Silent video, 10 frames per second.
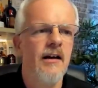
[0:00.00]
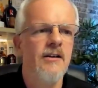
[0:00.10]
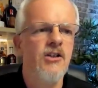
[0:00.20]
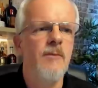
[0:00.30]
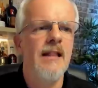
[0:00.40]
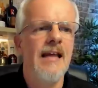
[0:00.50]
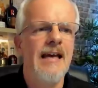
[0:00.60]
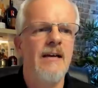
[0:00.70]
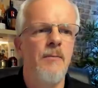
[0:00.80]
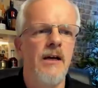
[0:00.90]
Jimmy
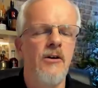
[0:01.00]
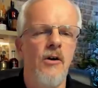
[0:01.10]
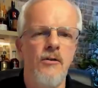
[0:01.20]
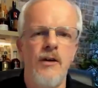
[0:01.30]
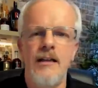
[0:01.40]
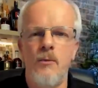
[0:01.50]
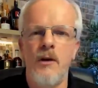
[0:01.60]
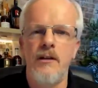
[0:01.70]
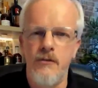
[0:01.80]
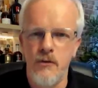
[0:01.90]
Legg, Blair Conrad,
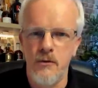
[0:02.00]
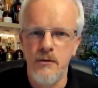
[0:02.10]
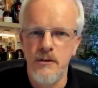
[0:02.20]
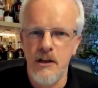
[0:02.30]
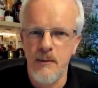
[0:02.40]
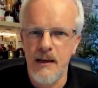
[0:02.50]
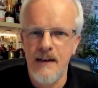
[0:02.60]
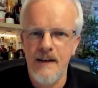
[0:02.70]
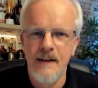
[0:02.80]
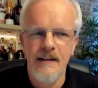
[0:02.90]
wonderful, Jimmy.
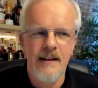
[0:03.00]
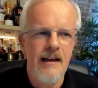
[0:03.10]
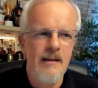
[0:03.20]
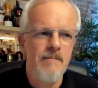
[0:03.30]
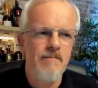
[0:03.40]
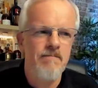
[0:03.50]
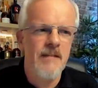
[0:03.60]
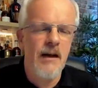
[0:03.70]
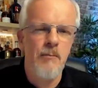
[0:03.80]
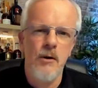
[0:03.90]

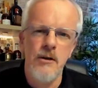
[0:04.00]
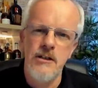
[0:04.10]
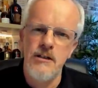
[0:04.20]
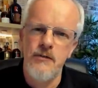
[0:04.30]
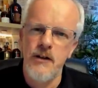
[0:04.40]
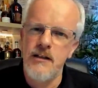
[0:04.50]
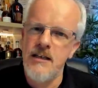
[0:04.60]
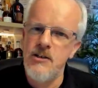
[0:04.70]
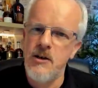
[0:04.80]
Apologies for the t-shirt